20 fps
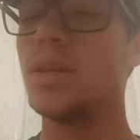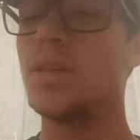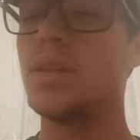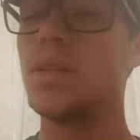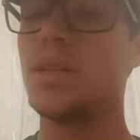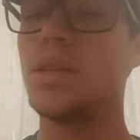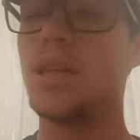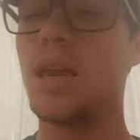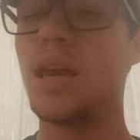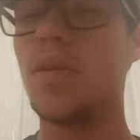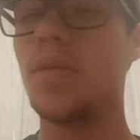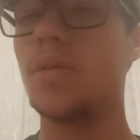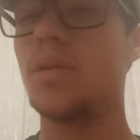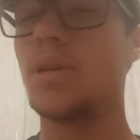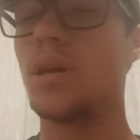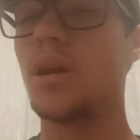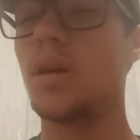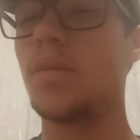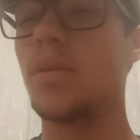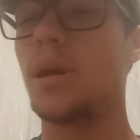Today we're
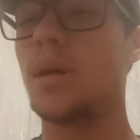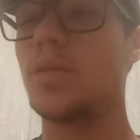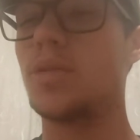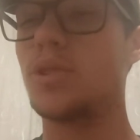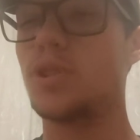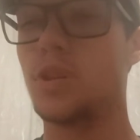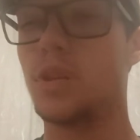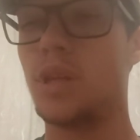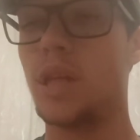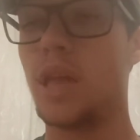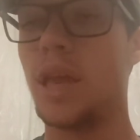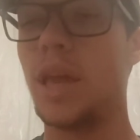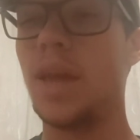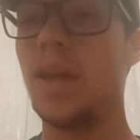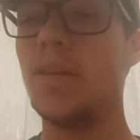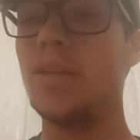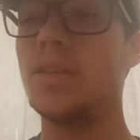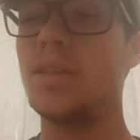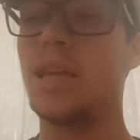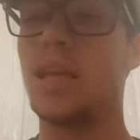talking about
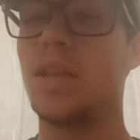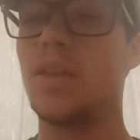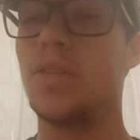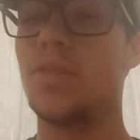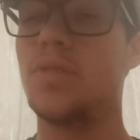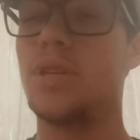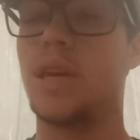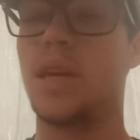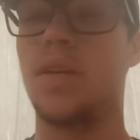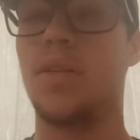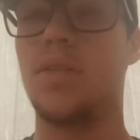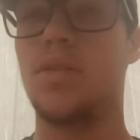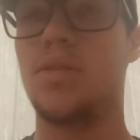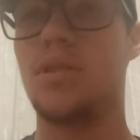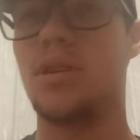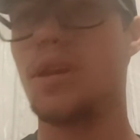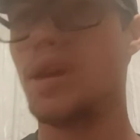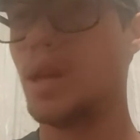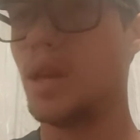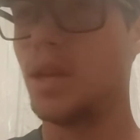Chulane, Teller of Tales.
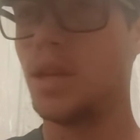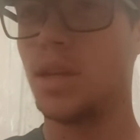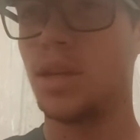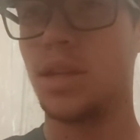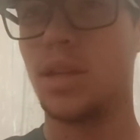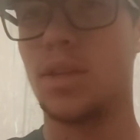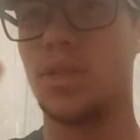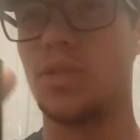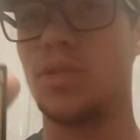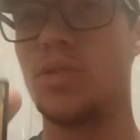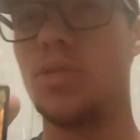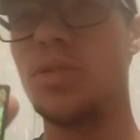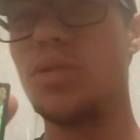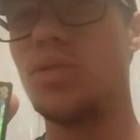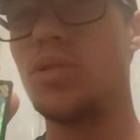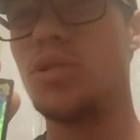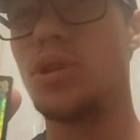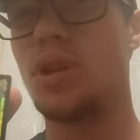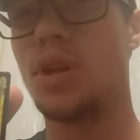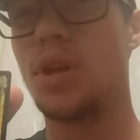It's two
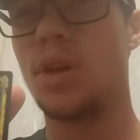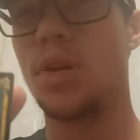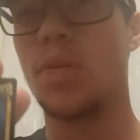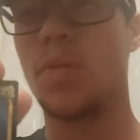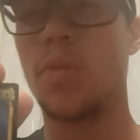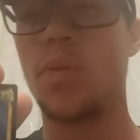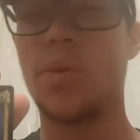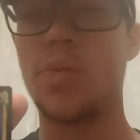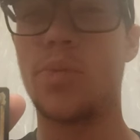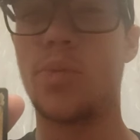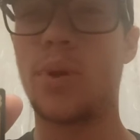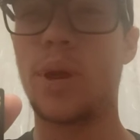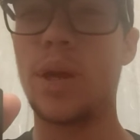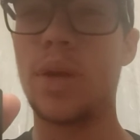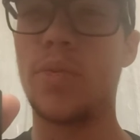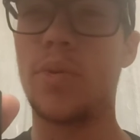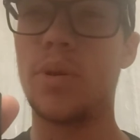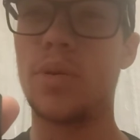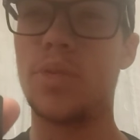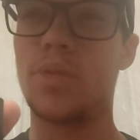generic, one
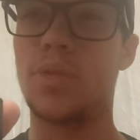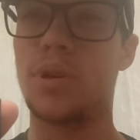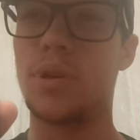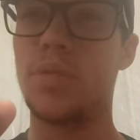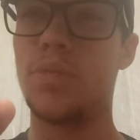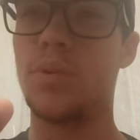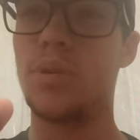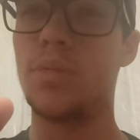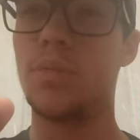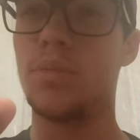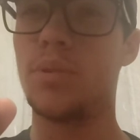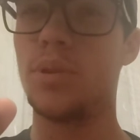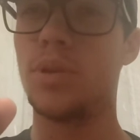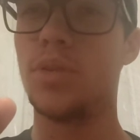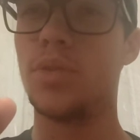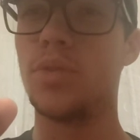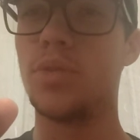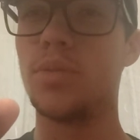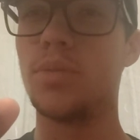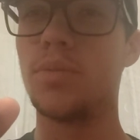white, one green, one blue.